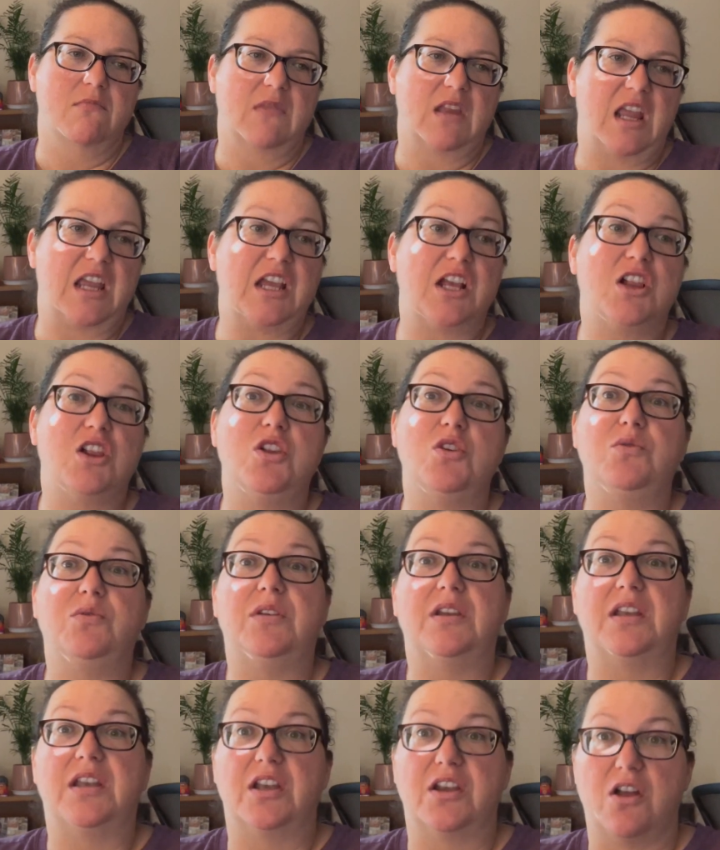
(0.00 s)

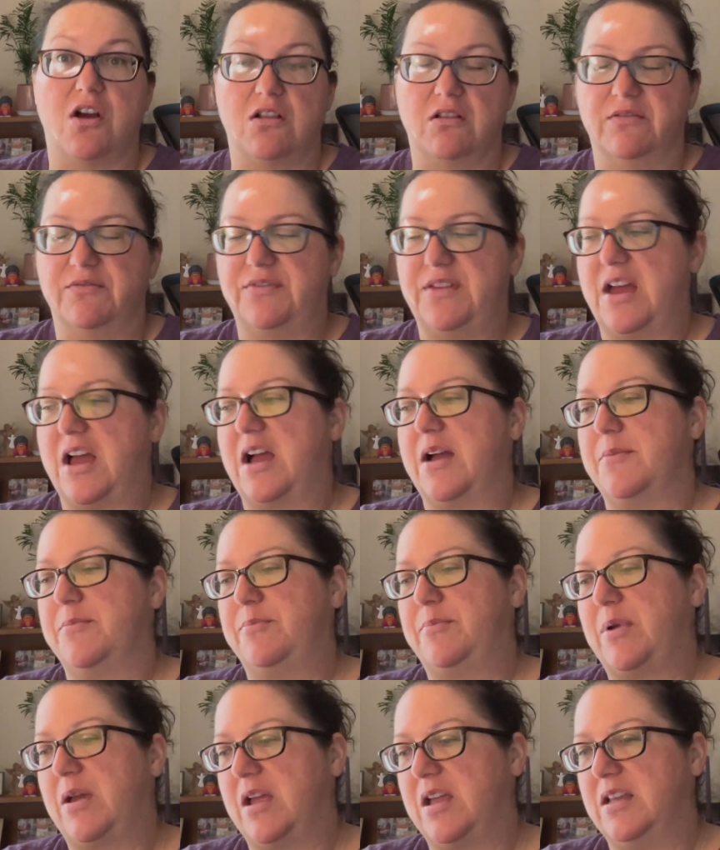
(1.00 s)
included in all of that,
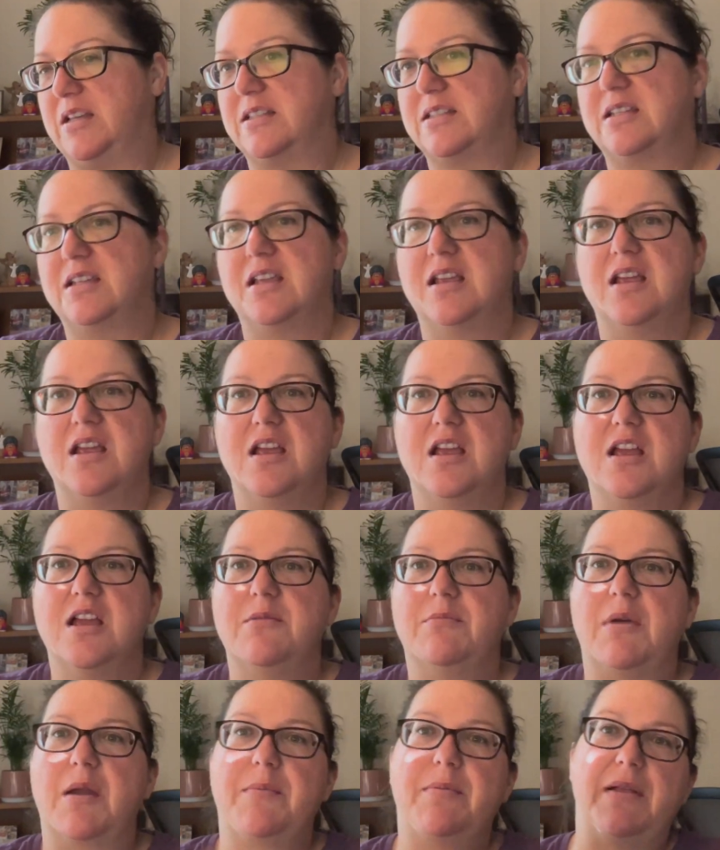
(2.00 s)
but
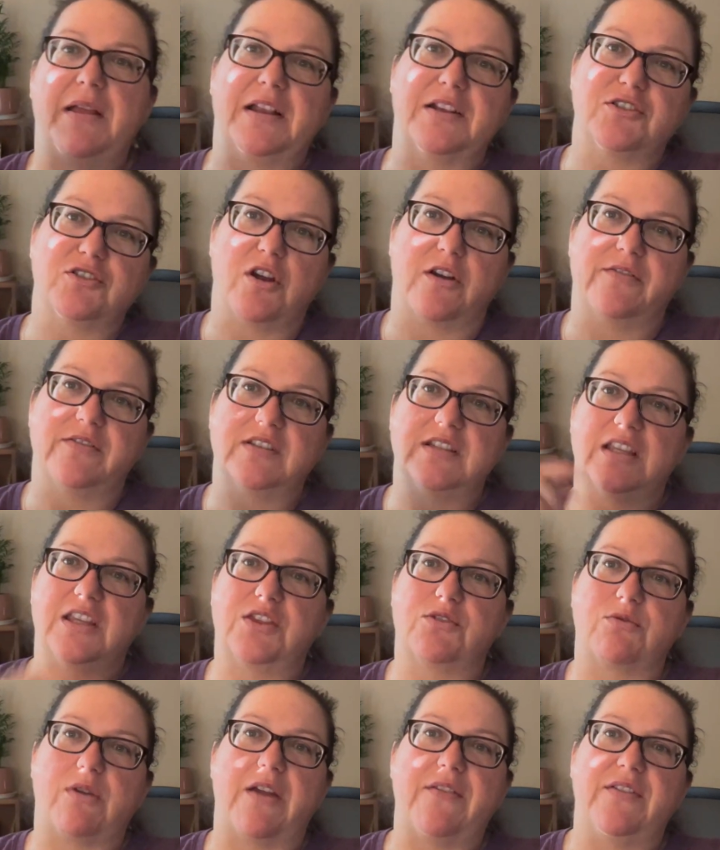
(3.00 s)
my plants are obviously
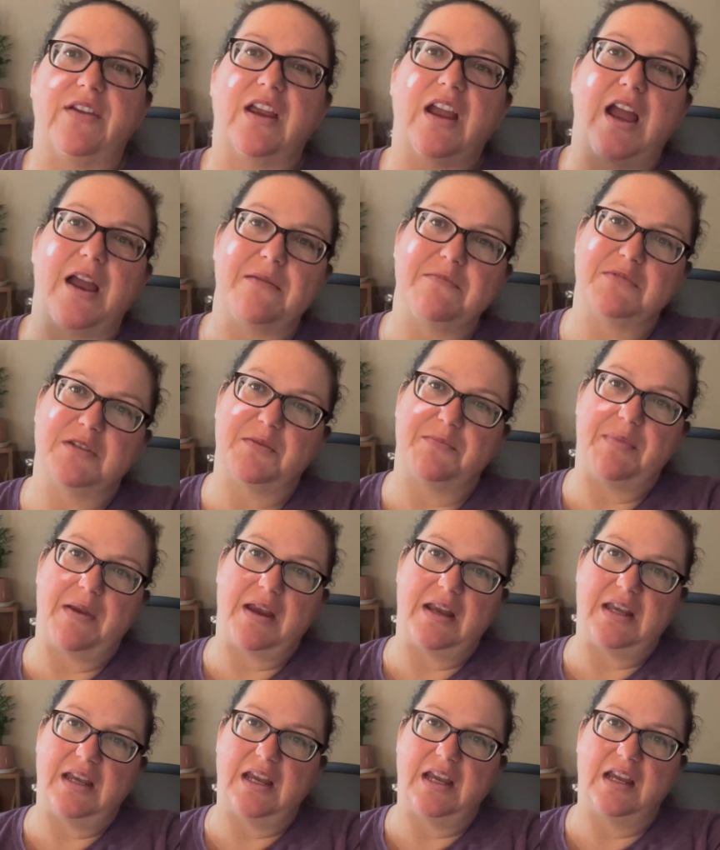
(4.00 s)
thriving. I'm
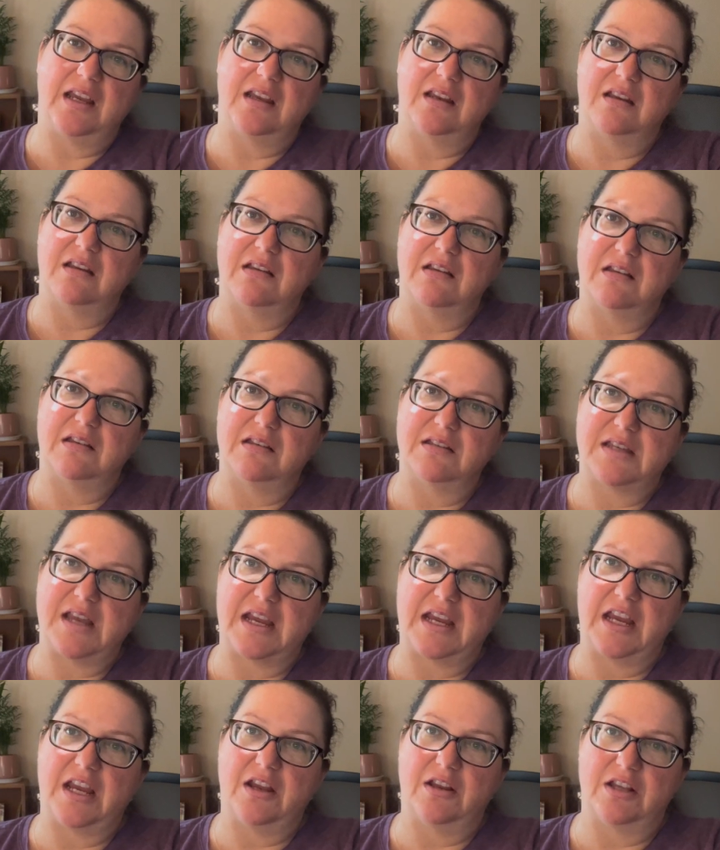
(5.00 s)
debating
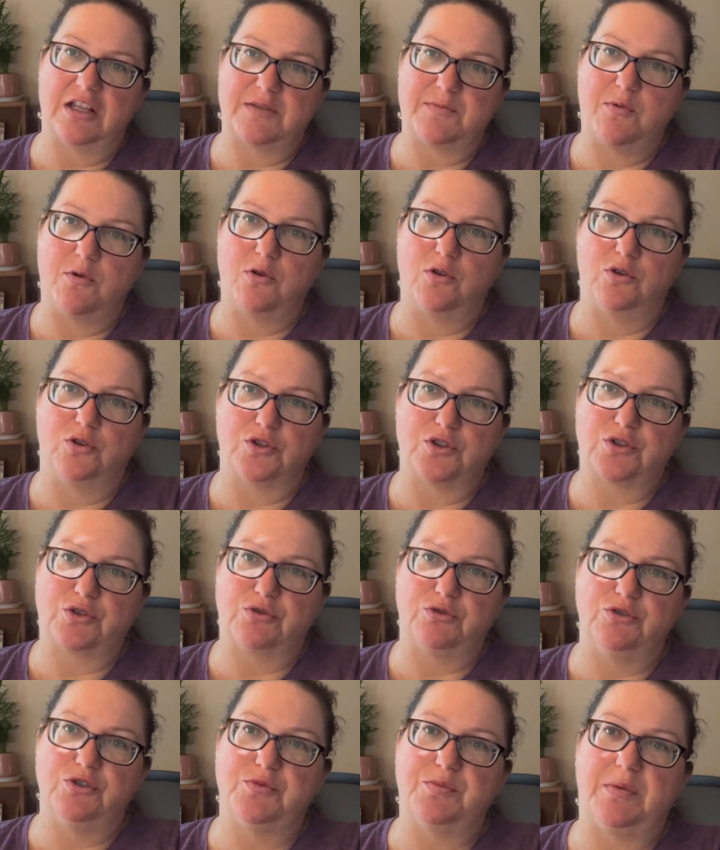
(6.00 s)
taking this poor little
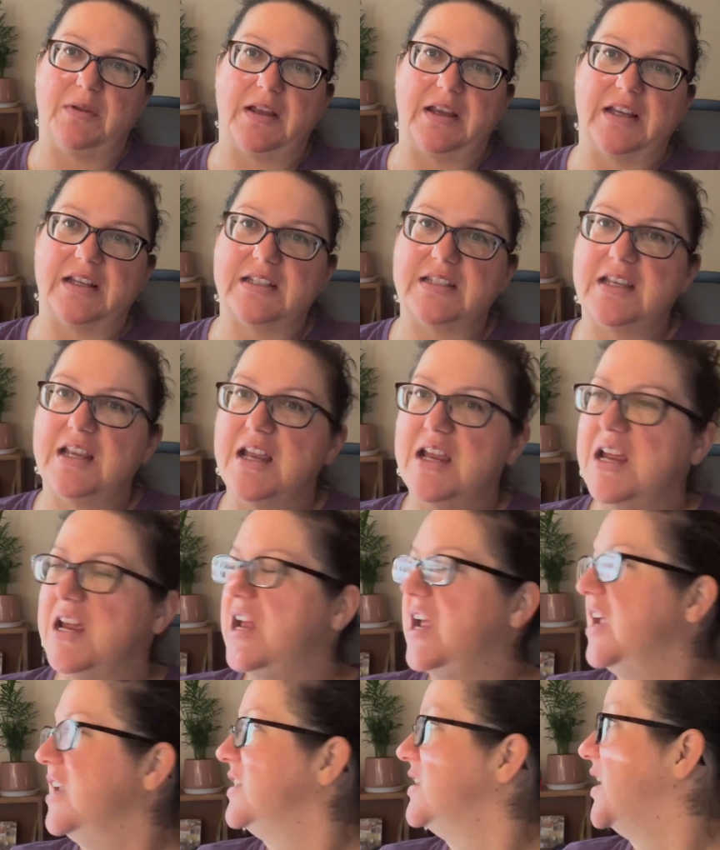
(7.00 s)
Scrooge plant
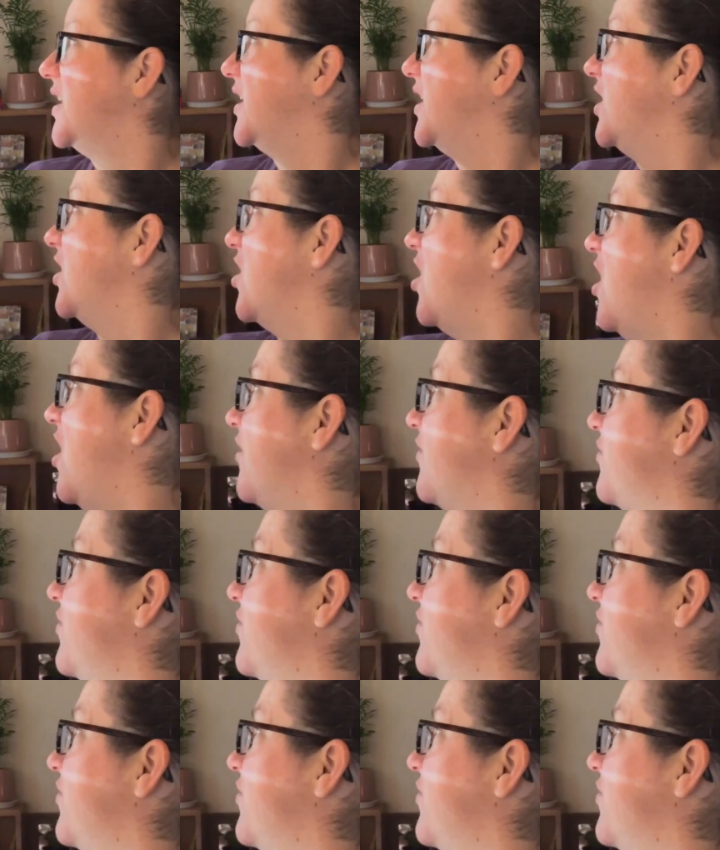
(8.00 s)
and taking off